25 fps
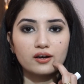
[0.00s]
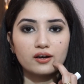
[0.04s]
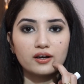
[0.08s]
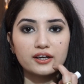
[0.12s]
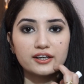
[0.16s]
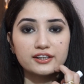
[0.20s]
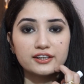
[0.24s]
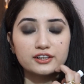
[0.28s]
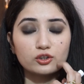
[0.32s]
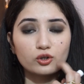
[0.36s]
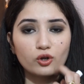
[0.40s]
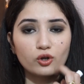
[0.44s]

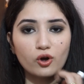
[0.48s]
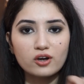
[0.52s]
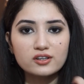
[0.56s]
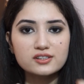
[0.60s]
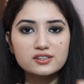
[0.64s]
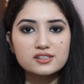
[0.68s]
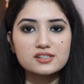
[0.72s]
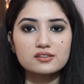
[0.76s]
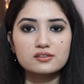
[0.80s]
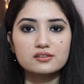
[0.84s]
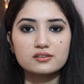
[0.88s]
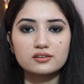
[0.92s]
It locks
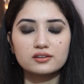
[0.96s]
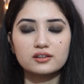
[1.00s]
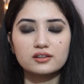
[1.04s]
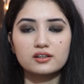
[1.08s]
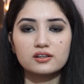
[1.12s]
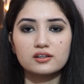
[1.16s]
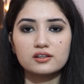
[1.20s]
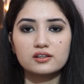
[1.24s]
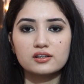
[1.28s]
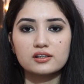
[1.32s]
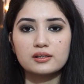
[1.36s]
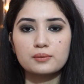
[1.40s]

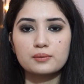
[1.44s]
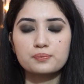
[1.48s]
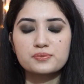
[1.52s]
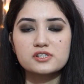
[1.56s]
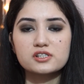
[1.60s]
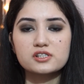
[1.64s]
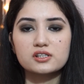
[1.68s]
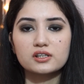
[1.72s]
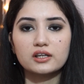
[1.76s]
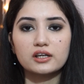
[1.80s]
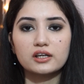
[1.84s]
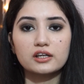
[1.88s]
the
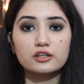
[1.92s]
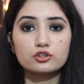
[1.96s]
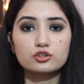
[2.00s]
lipstick